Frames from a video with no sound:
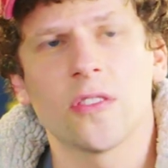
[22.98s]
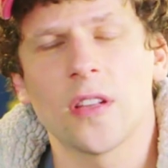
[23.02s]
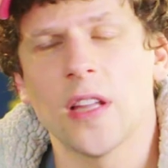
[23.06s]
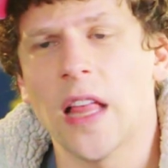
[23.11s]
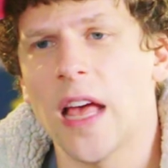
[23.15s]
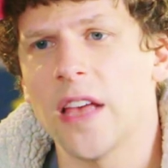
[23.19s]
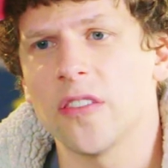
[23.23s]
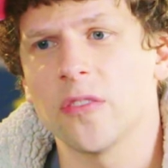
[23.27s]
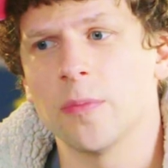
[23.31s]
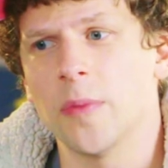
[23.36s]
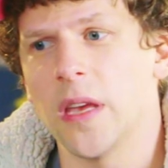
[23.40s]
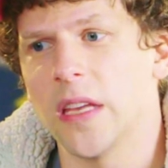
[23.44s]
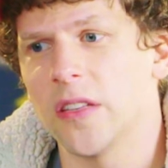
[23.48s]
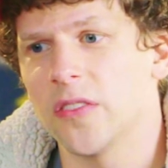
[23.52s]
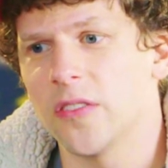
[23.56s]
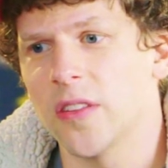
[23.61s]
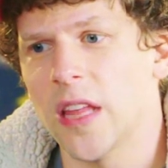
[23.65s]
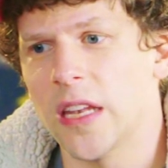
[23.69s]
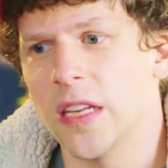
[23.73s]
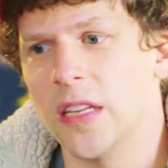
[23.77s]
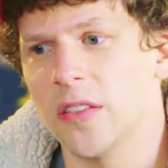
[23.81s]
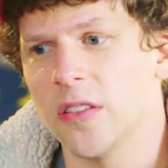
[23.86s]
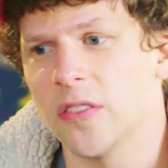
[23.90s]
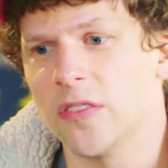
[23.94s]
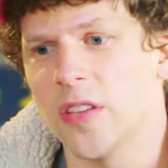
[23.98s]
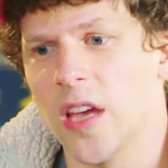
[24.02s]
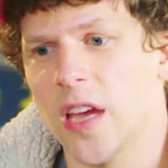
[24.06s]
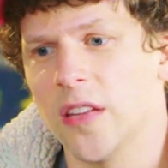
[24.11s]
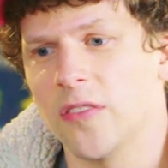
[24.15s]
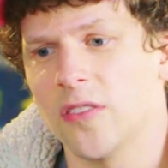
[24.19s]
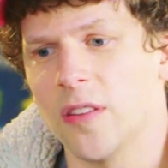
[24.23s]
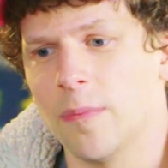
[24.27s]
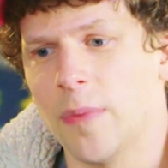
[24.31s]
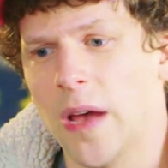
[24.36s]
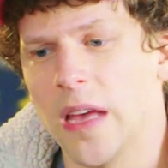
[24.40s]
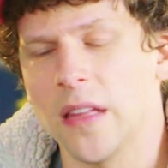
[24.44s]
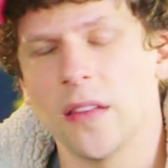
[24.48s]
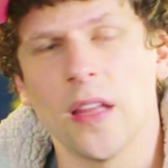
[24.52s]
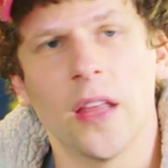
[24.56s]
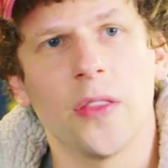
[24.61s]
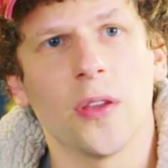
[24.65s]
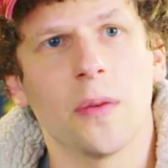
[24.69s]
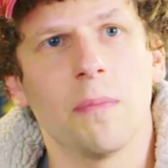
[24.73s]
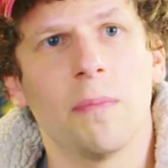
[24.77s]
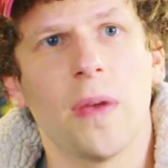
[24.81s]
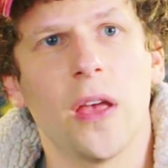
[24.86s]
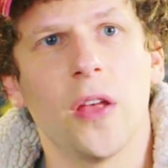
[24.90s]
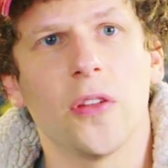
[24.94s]
his classmates that he decides to buy
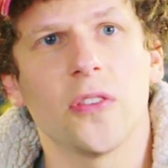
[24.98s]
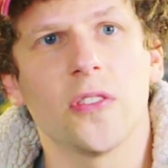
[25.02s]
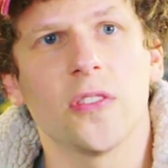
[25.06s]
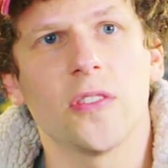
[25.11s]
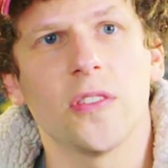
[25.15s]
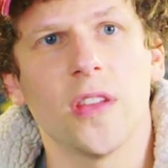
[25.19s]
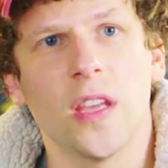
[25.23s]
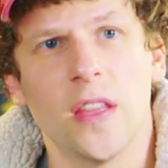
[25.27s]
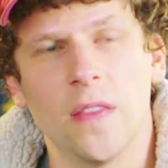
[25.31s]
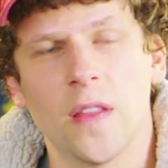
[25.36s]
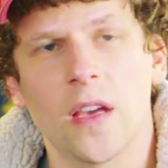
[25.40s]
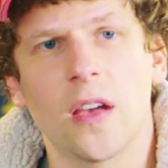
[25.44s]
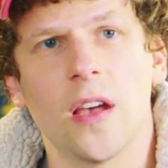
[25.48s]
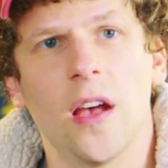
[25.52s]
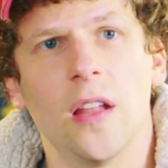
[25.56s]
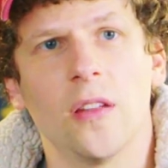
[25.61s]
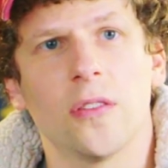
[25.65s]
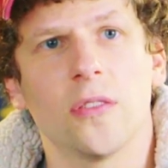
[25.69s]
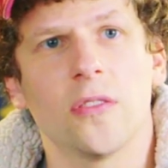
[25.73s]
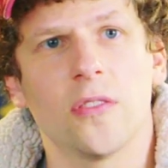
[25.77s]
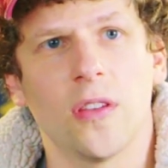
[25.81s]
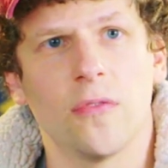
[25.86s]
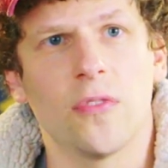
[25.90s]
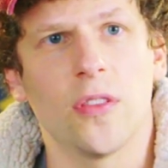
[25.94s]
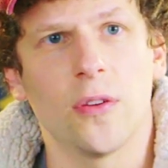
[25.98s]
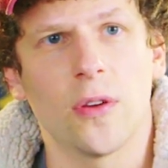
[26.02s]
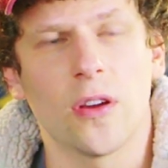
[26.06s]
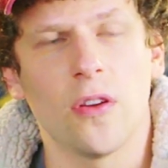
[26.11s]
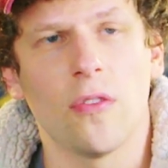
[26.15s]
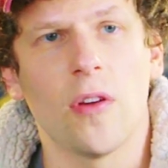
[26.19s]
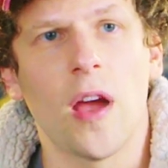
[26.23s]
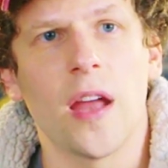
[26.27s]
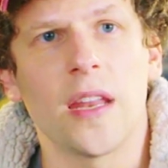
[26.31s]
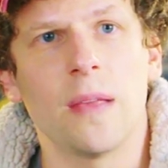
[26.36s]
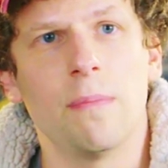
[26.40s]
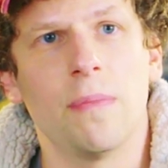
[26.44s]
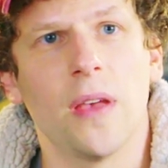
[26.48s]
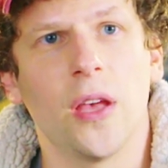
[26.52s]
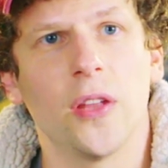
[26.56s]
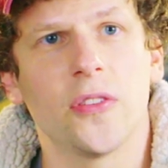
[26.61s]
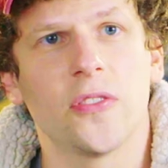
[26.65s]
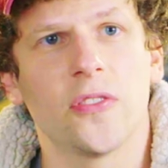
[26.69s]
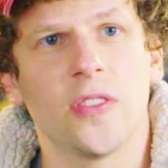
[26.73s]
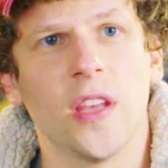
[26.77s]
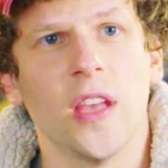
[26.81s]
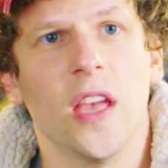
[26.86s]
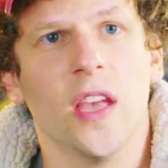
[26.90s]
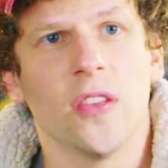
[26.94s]
leather belts in the colors of their karate
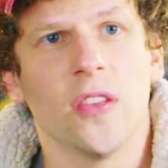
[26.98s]
belts